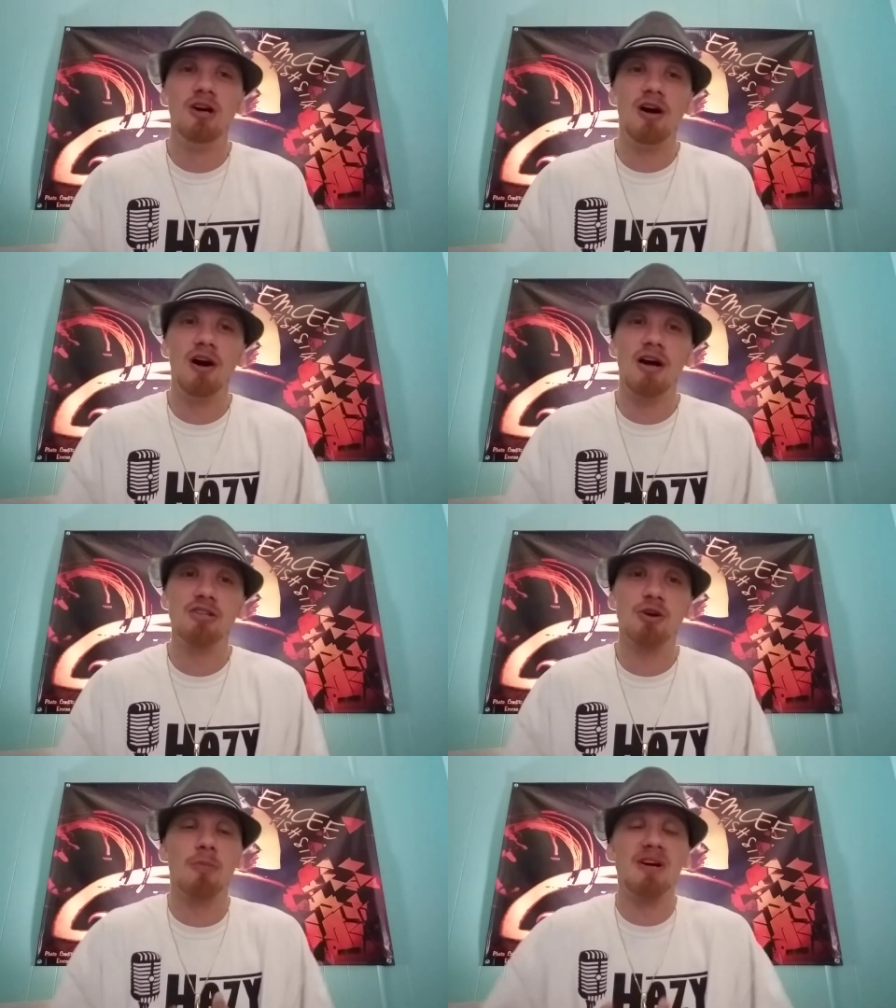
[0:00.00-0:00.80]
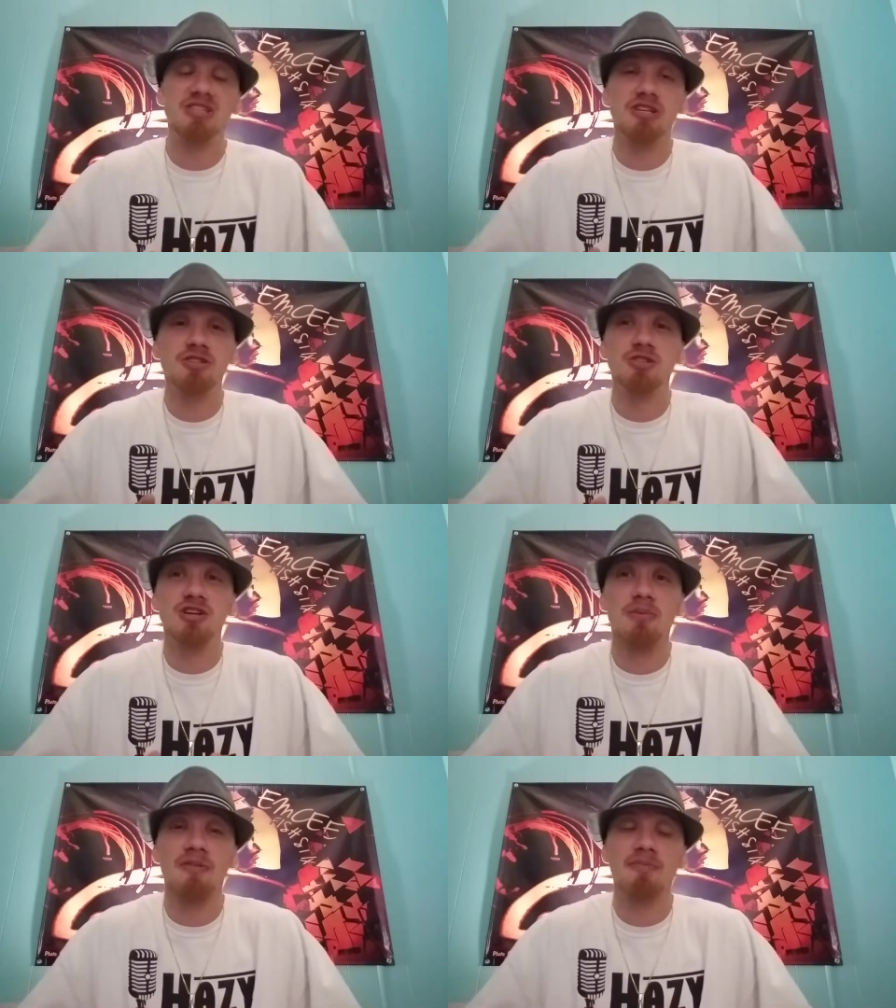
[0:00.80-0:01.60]
Uh, I showed my sister
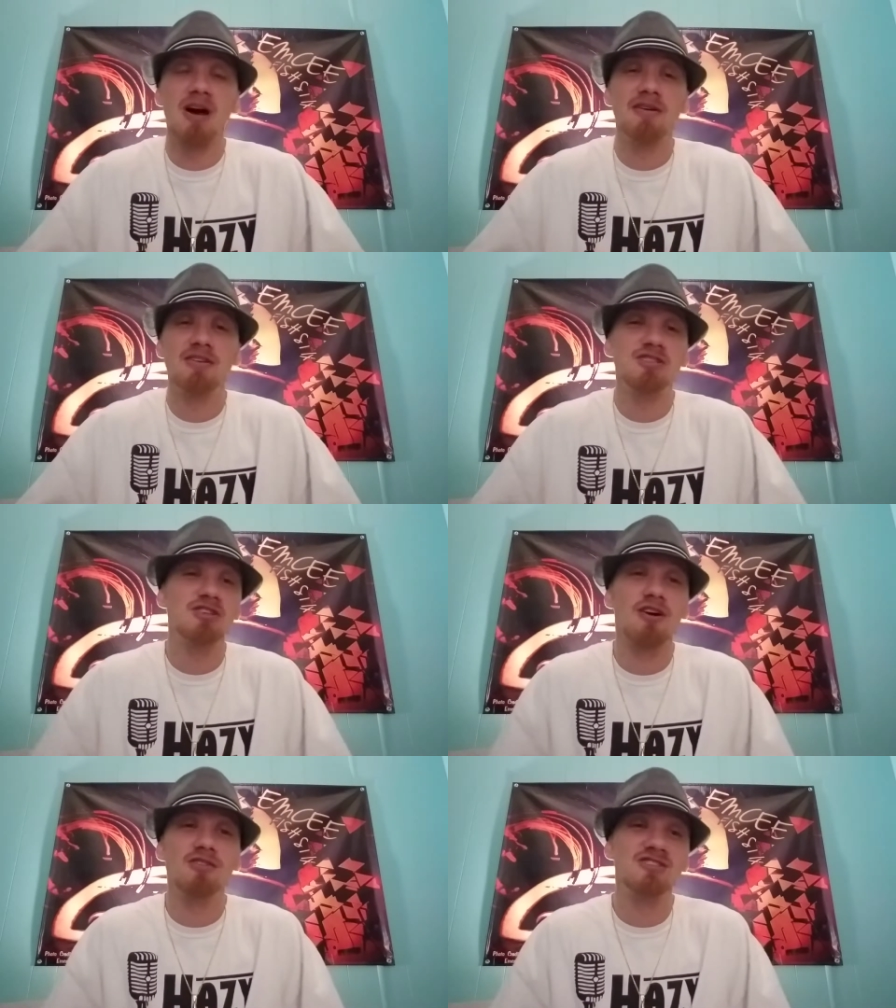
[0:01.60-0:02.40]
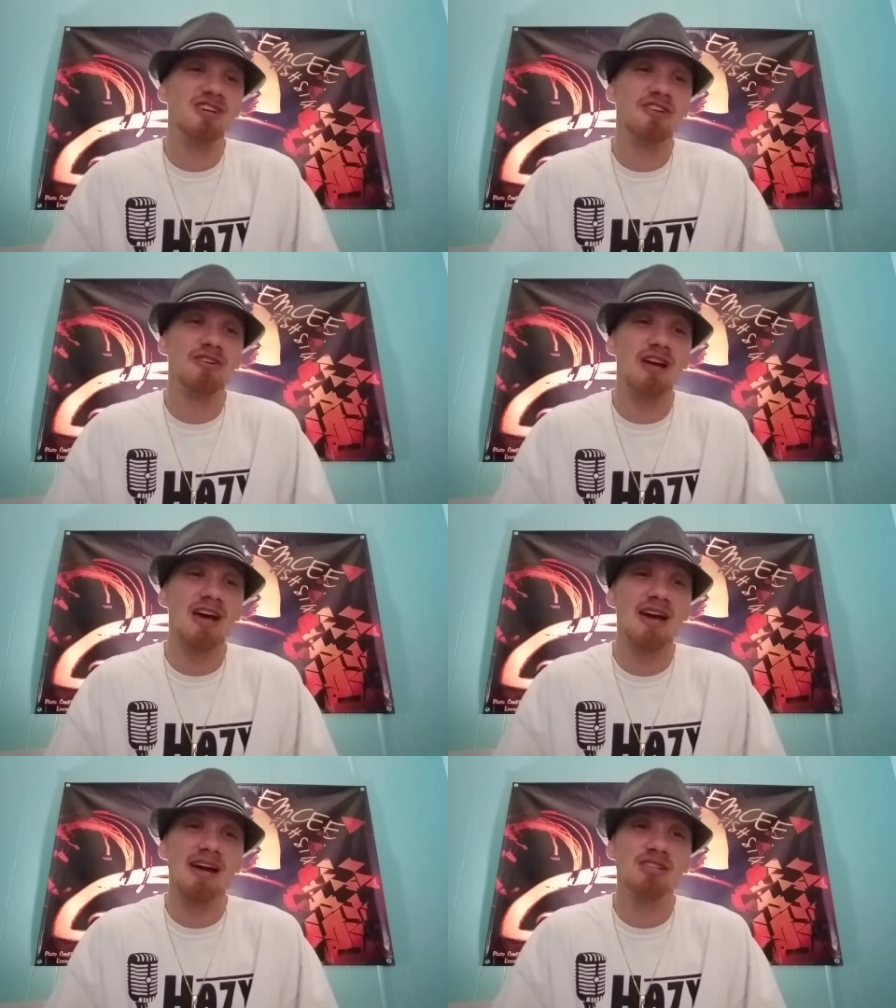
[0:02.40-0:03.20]
some of my songs the other
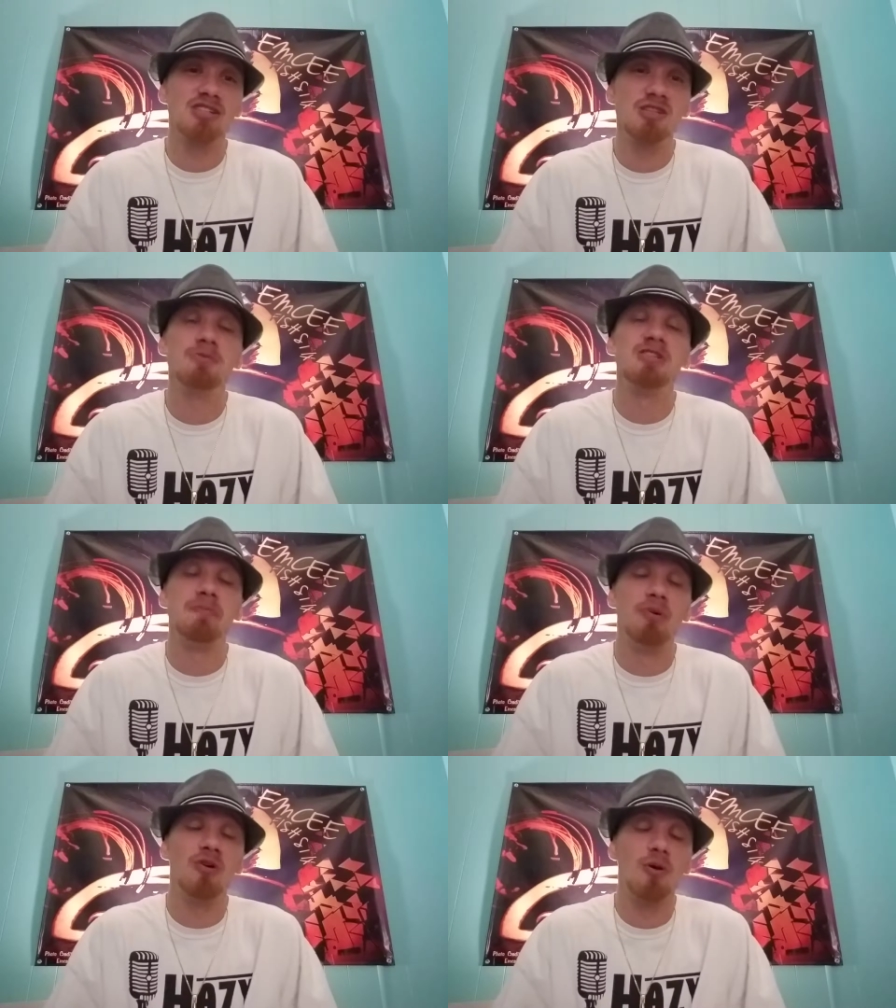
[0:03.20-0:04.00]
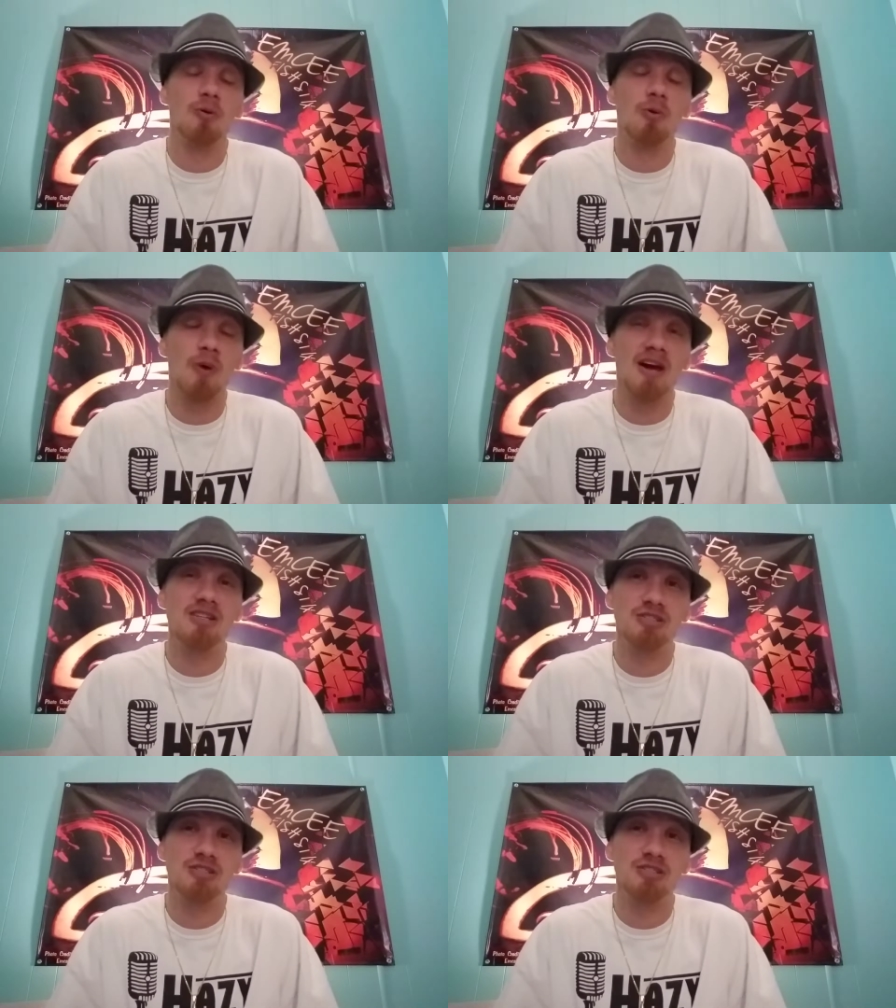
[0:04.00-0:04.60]
day, and she was blown away.